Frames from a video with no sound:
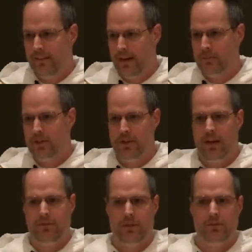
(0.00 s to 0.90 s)
How much
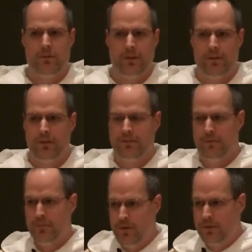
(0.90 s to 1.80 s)
have you learned
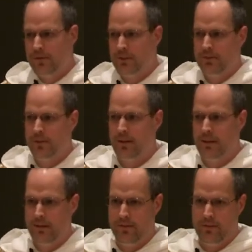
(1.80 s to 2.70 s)
from those
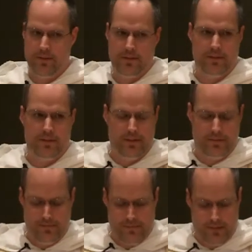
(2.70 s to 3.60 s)
experiences?
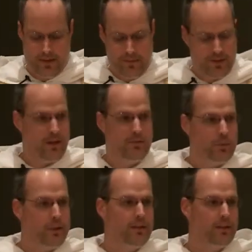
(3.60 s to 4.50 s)
How much have
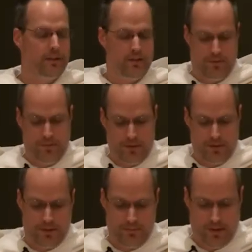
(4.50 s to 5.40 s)
we learned from
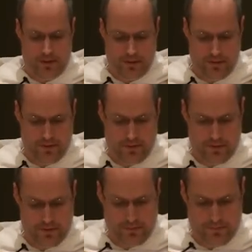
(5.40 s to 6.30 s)
those experiences?